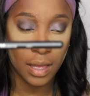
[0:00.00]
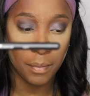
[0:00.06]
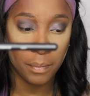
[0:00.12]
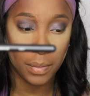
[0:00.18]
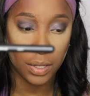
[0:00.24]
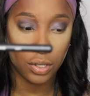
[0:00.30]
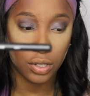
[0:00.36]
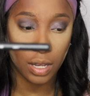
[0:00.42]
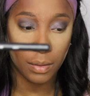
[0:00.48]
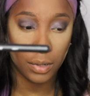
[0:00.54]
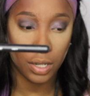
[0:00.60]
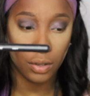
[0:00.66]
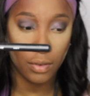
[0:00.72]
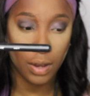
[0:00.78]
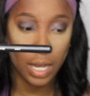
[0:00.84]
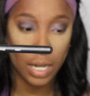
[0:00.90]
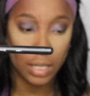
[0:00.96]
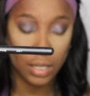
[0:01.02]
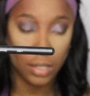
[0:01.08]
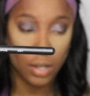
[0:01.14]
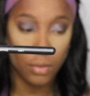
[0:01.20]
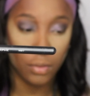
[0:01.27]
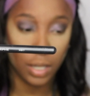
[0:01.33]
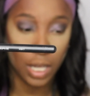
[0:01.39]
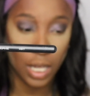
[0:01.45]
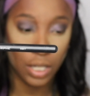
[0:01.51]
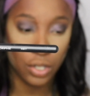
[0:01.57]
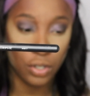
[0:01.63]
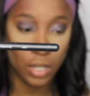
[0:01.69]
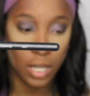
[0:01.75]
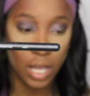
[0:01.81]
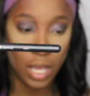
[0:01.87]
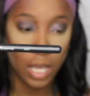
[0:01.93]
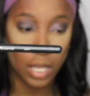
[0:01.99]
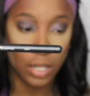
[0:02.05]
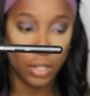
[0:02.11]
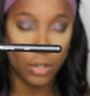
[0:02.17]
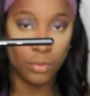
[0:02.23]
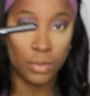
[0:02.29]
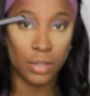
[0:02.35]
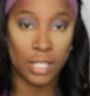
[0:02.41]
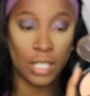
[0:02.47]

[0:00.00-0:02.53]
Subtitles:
And I'm going in with the Morphe MB